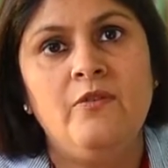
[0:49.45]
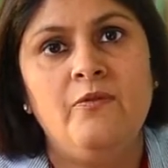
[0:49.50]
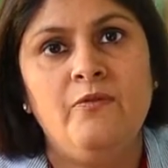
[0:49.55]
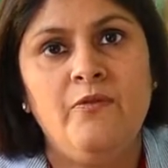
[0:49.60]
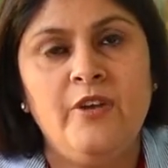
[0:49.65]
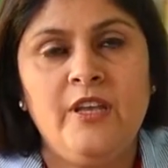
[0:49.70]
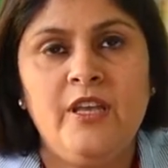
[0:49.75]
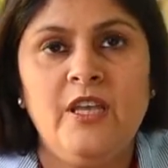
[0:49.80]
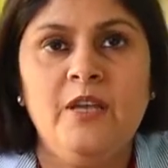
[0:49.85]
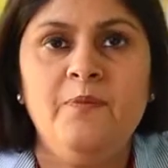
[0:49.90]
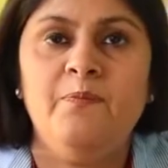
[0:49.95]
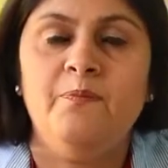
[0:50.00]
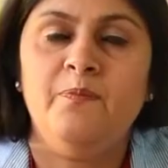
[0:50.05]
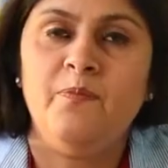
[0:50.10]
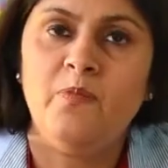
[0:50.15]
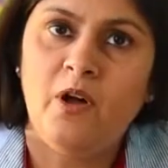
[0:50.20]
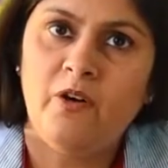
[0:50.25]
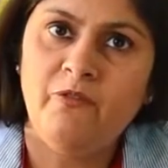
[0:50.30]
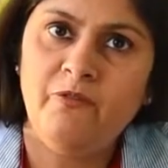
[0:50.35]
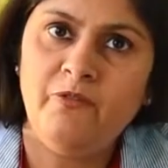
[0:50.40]
we keep
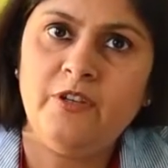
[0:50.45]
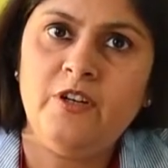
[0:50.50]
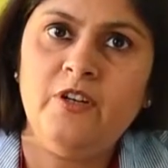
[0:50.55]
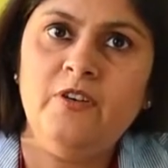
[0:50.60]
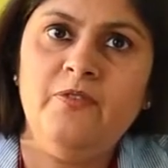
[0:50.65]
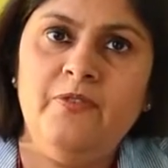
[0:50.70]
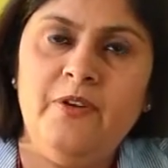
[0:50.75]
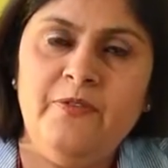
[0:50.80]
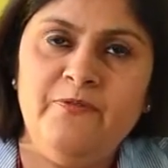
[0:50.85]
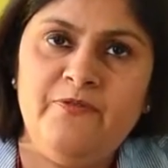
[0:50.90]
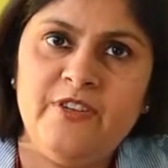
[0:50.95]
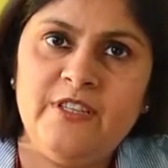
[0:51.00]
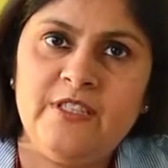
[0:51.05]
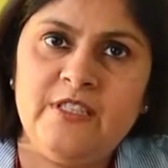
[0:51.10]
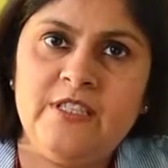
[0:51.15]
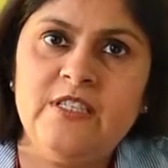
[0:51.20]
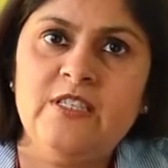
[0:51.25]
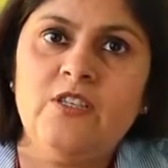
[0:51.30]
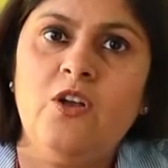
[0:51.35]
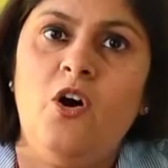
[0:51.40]
lot of
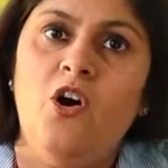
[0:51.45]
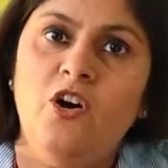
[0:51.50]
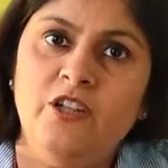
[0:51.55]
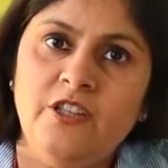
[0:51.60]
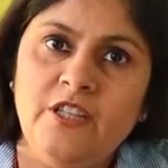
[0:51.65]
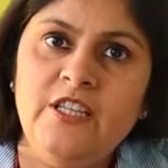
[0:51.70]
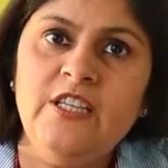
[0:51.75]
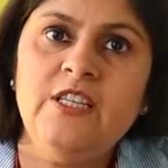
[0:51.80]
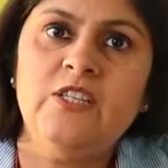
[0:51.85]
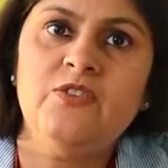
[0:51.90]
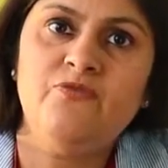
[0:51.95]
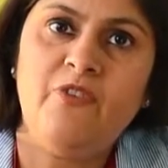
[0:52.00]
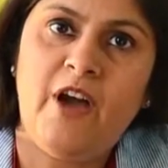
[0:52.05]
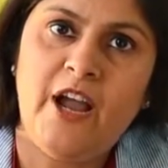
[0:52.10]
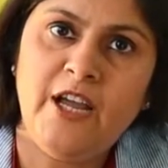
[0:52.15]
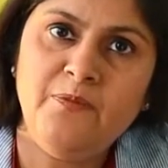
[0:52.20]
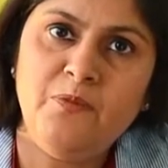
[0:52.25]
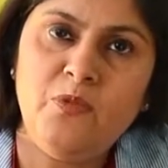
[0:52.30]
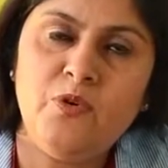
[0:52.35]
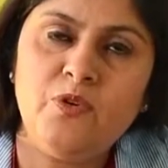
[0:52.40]
emphasis on these
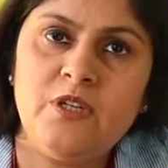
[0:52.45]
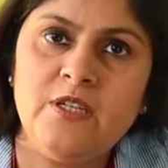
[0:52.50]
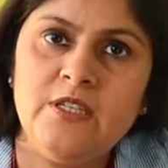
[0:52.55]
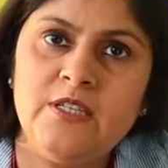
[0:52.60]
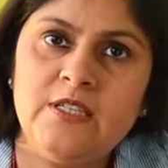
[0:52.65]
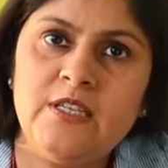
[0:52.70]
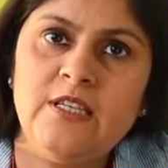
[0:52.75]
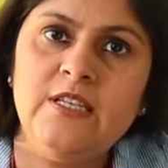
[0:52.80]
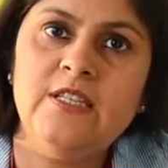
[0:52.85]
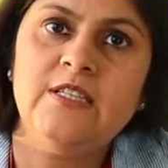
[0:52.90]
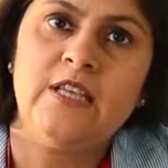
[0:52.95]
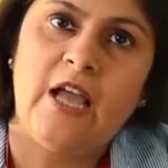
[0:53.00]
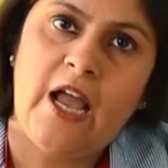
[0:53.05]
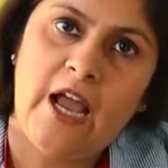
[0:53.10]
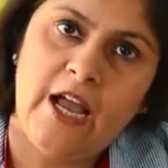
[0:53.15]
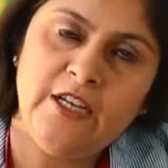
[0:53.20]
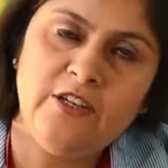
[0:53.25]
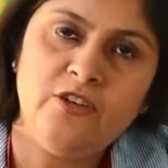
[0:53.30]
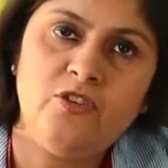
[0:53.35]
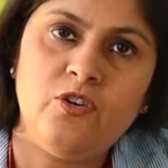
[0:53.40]
fine motor skills
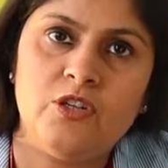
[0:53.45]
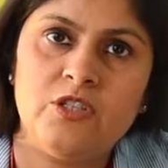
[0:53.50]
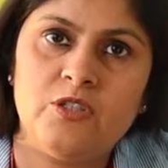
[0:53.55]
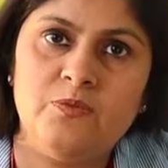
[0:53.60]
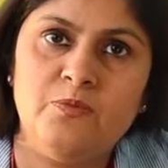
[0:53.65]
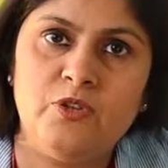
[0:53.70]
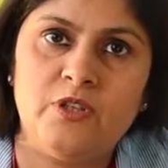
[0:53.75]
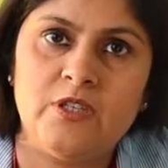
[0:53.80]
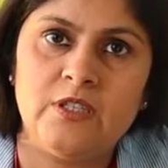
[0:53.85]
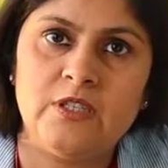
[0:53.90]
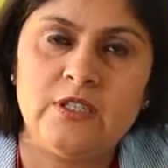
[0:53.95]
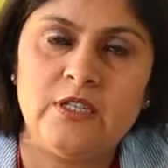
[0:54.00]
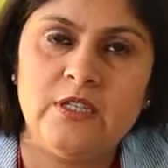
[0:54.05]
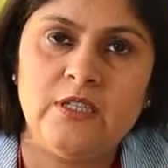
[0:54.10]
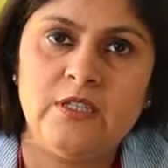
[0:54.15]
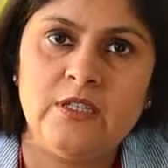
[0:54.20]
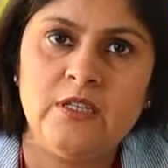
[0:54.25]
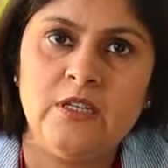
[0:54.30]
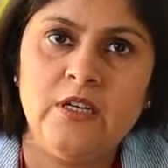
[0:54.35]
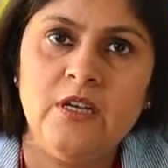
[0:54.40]
and gross motor skills.